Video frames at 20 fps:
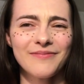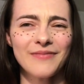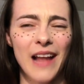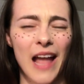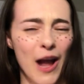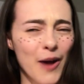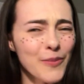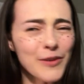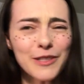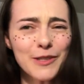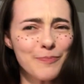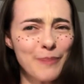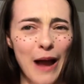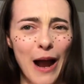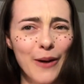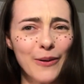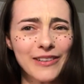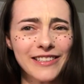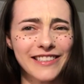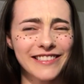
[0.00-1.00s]
How much
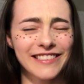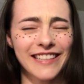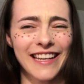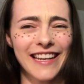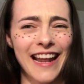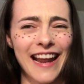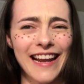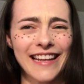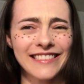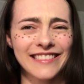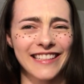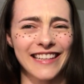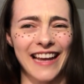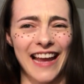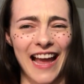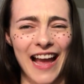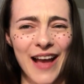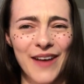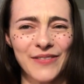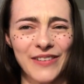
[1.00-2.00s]
power does Nanette actually
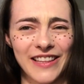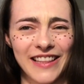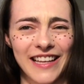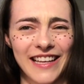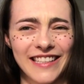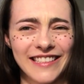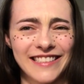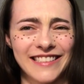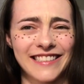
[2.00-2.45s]
have in this?